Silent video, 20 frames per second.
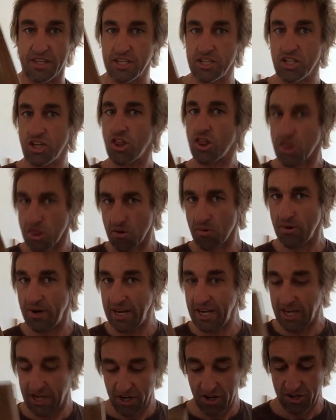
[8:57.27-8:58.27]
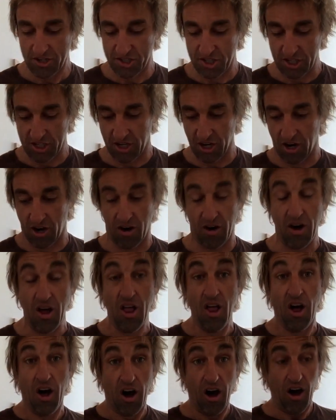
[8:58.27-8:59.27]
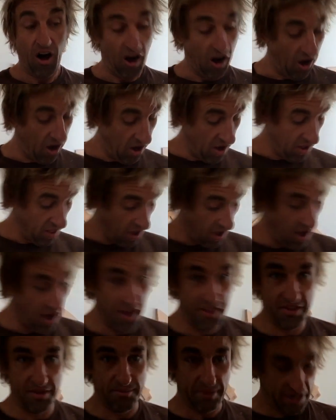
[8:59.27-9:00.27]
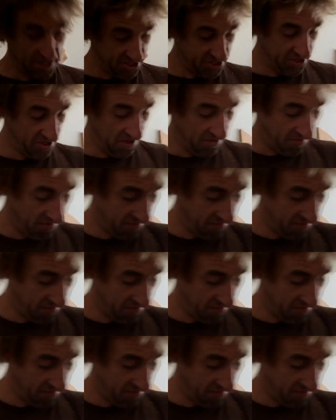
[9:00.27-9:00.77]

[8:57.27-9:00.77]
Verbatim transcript: this three years ago, all on the mission of